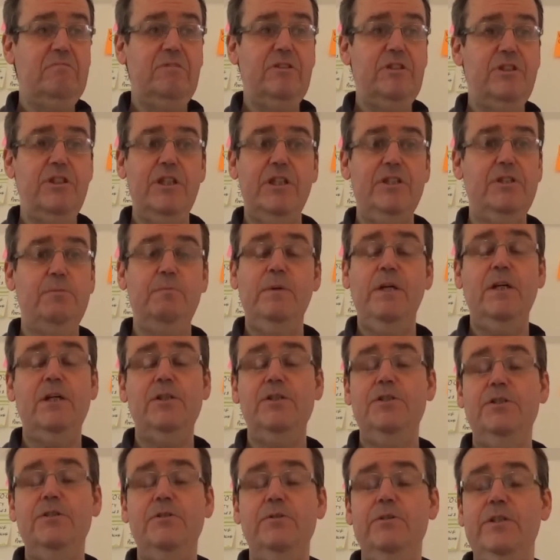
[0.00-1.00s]
just
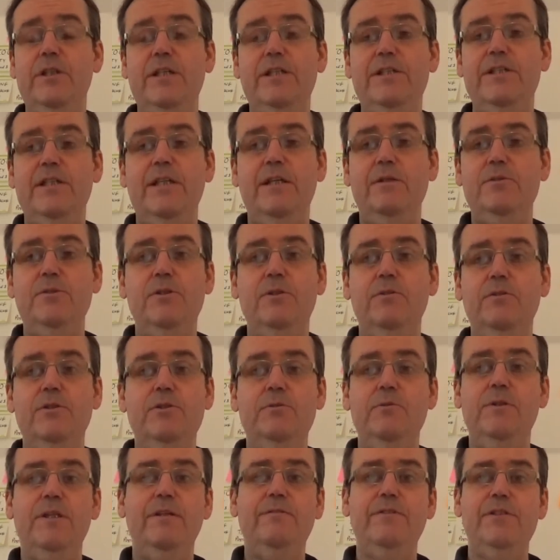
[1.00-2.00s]
passed your details on
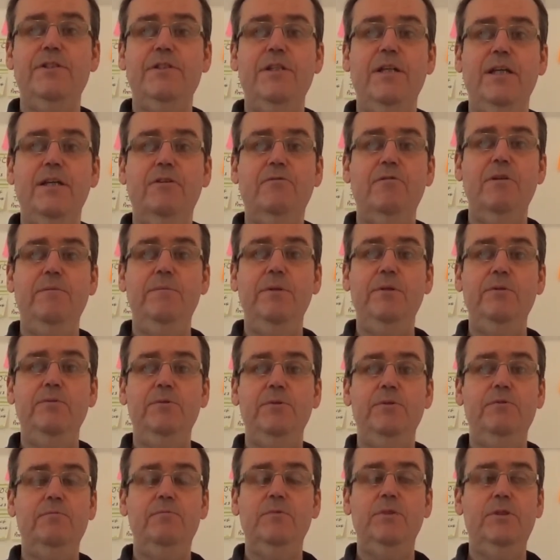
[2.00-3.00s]
to another set of
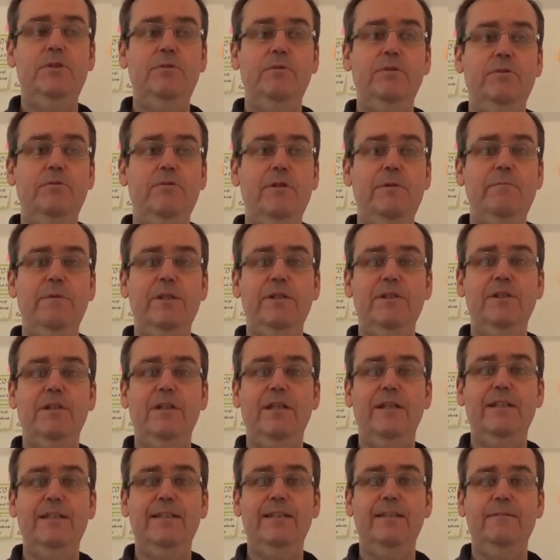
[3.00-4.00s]
criminals 2 or 3 months
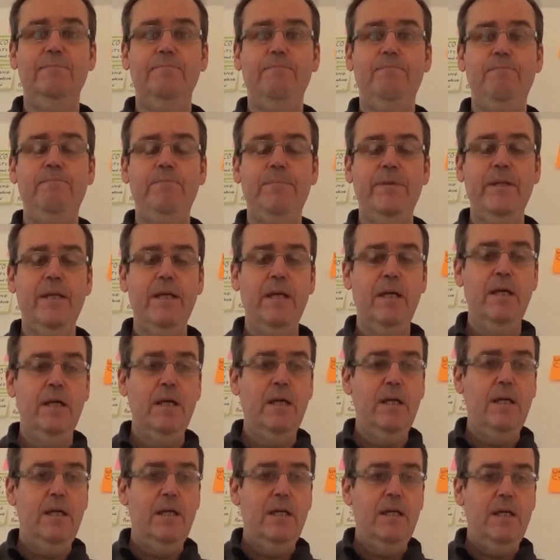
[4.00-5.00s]
later.
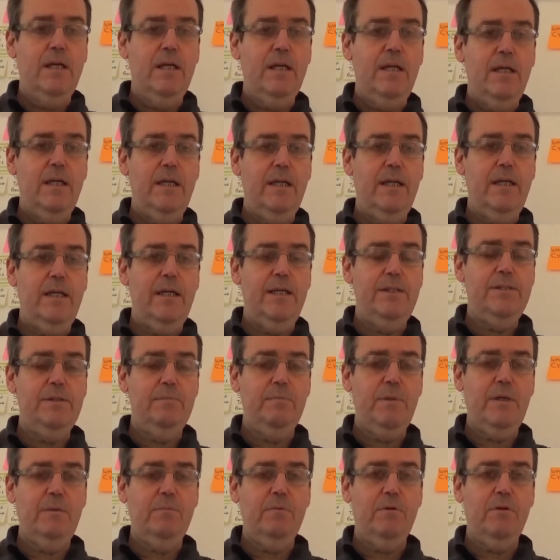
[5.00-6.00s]
It is a
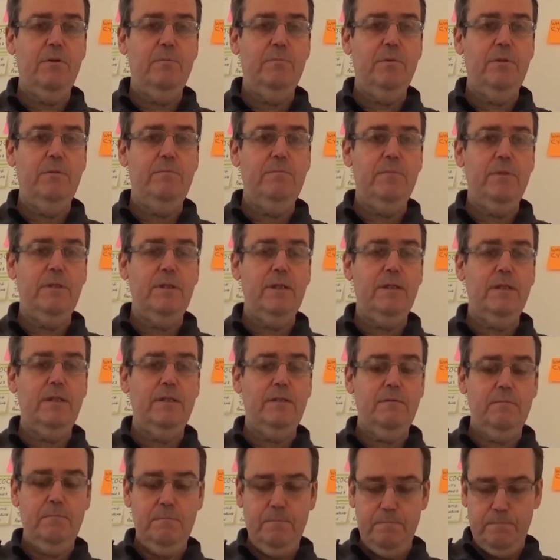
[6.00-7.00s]
big problem.
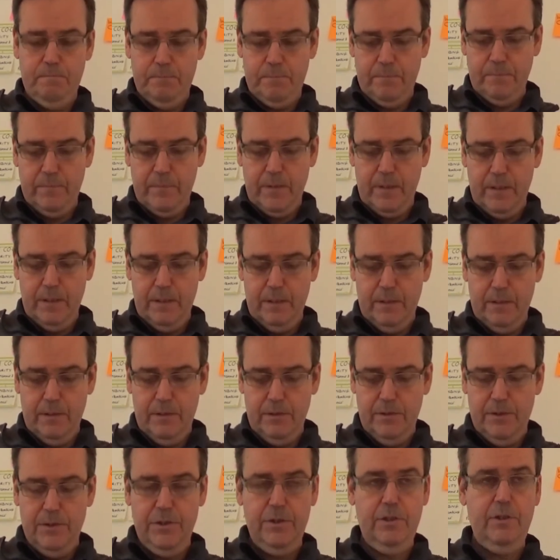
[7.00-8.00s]

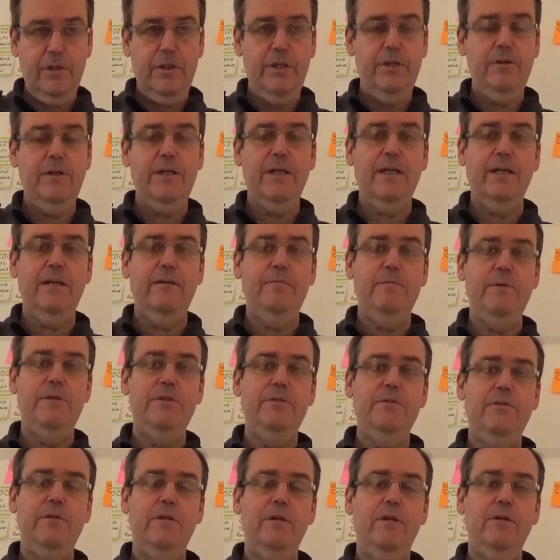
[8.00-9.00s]
Cert UK have been
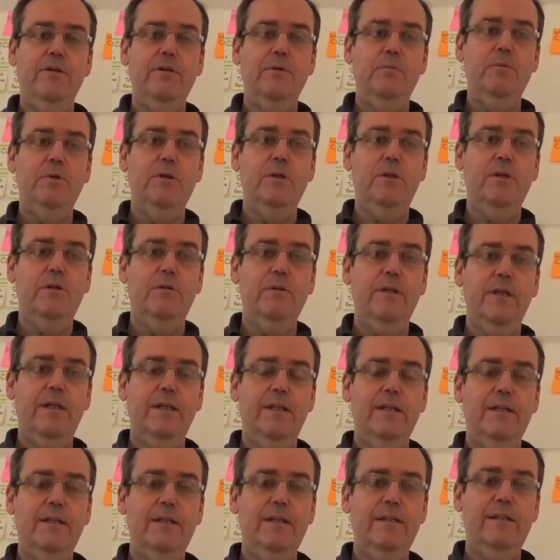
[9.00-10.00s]
doing a lot of work on it.
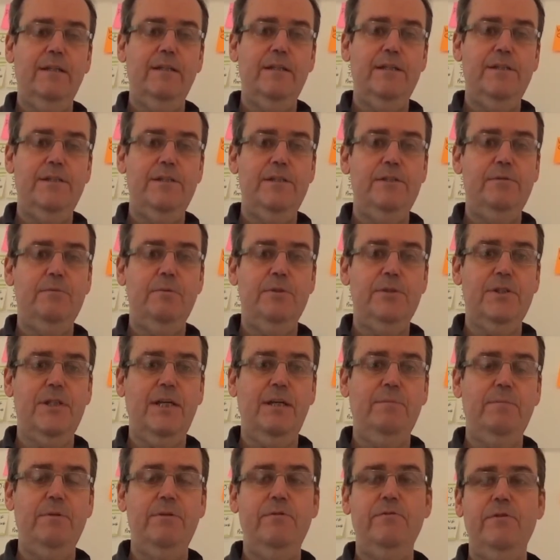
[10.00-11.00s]
This is what's
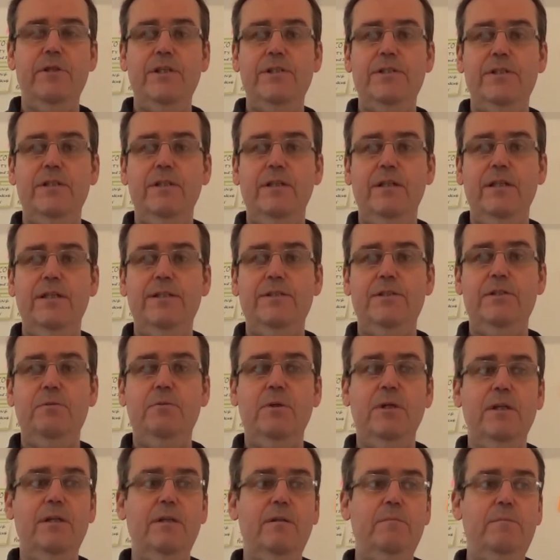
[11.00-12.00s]
happened recently to
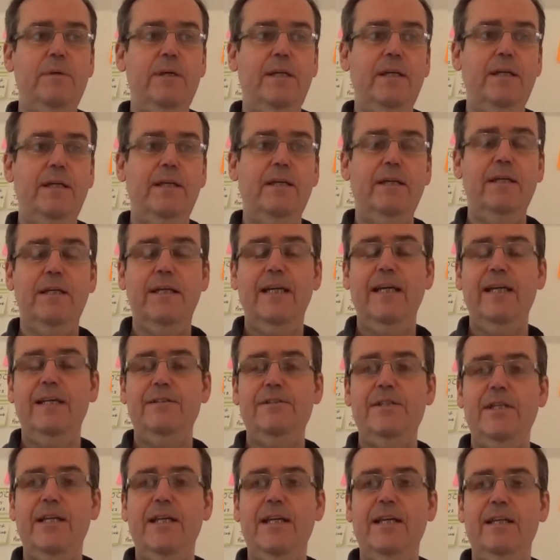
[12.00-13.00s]
one of the big
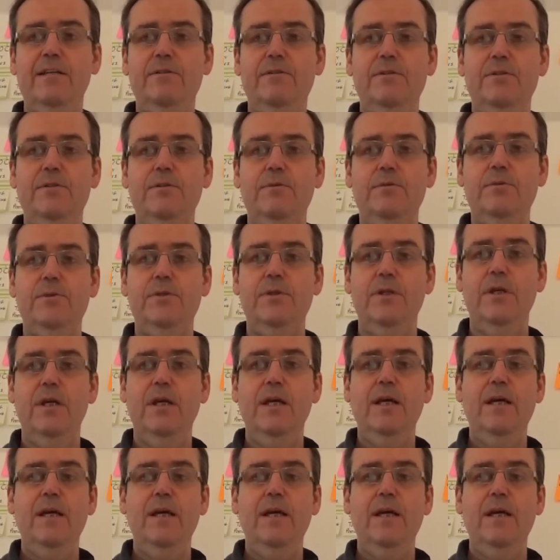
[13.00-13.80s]
county councils.